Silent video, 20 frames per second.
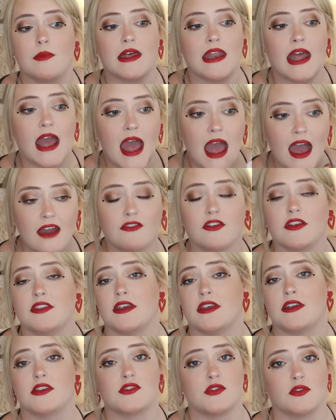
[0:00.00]
but
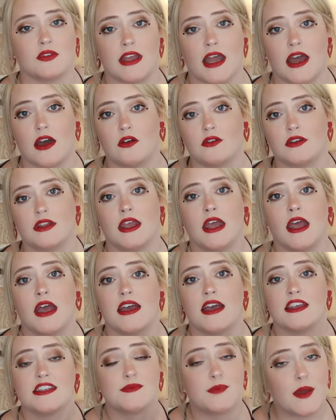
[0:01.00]
everything is sold out,
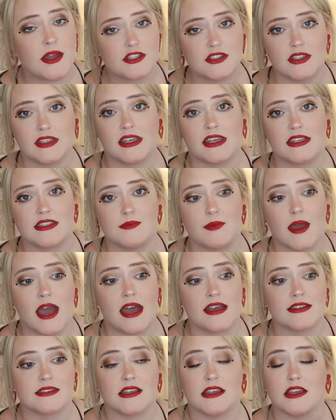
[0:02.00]
especially kids'
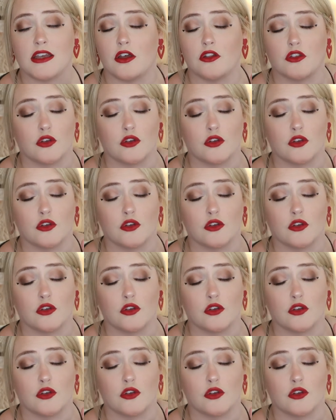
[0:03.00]
masks.